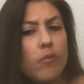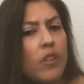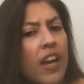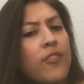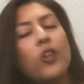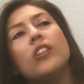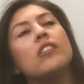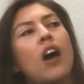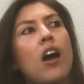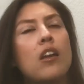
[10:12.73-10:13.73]
I've heard a
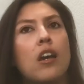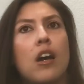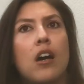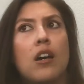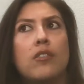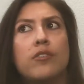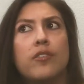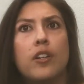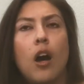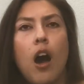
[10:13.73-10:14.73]
lot of
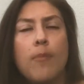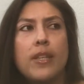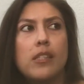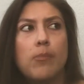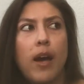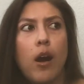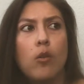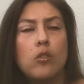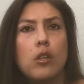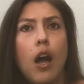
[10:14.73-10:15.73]
comments
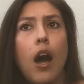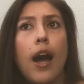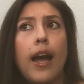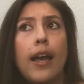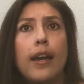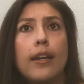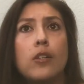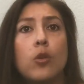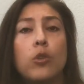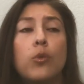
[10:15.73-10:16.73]
about, I
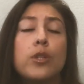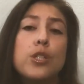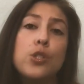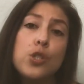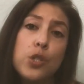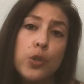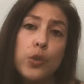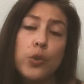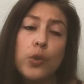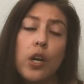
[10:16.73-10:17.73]
don't know what to
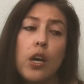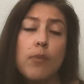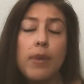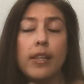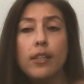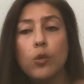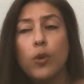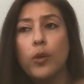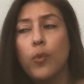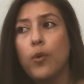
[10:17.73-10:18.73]
do, my little
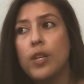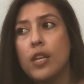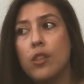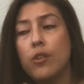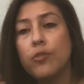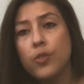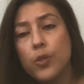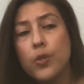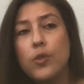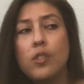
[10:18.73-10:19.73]
one won't eat their
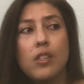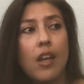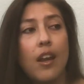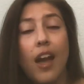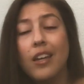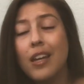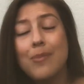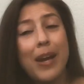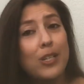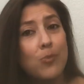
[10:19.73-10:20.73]
foods. And I can't
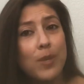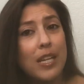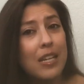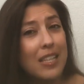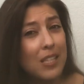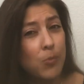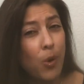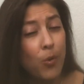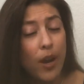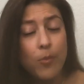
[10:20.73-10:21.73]
imagine being in this
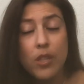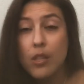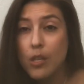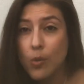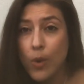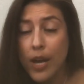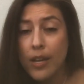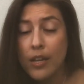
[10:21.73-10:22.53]
program with a little one